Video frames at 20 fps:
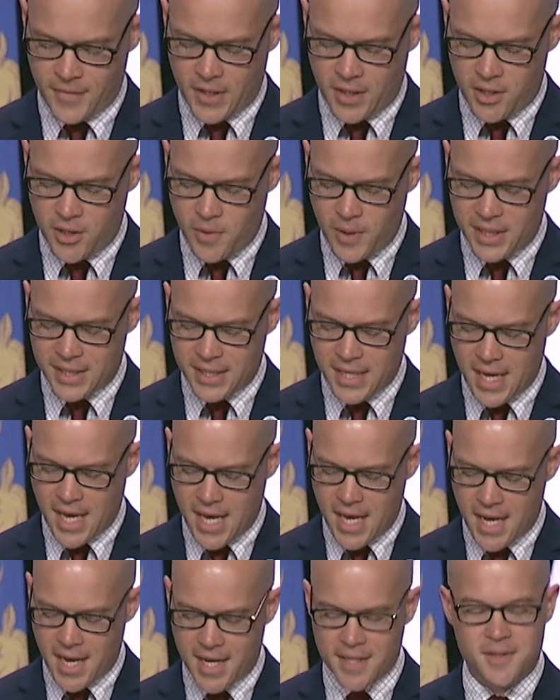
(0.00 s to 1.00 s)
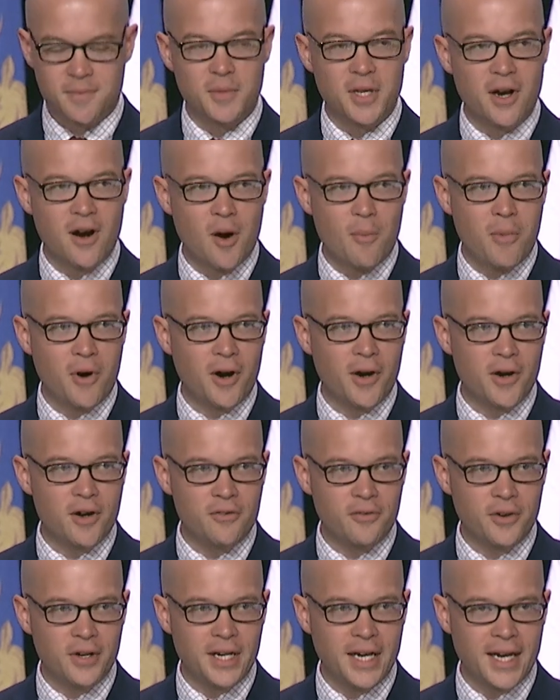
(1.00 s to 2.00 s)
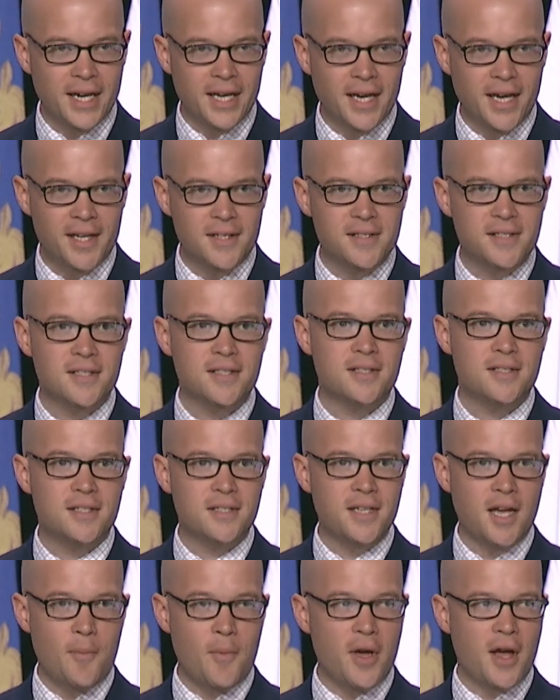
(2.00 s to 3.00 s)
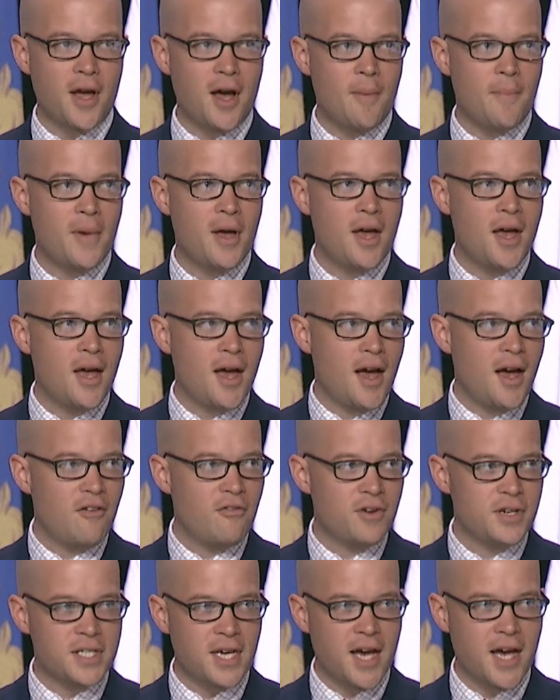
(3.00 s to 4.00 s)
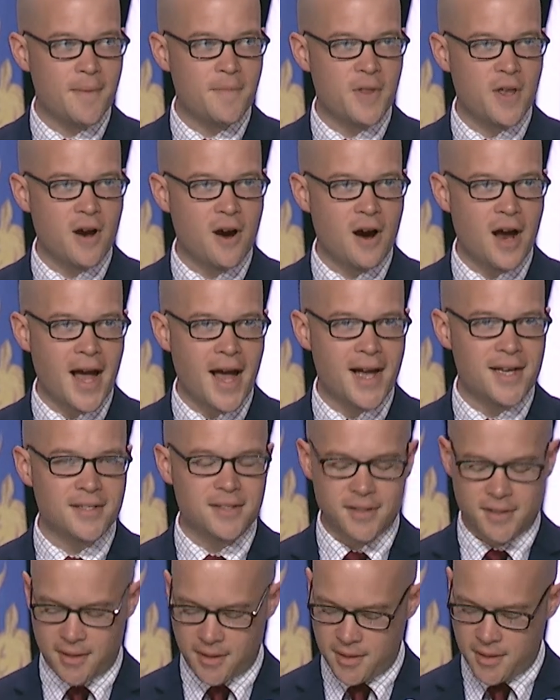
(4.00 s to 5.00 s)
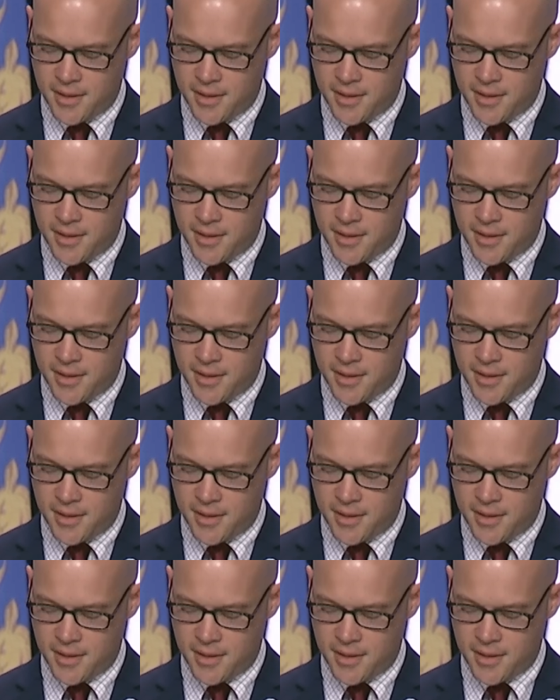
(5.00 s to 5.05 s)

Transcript: USAA has been our partner for decades, stepping up every time they're asked.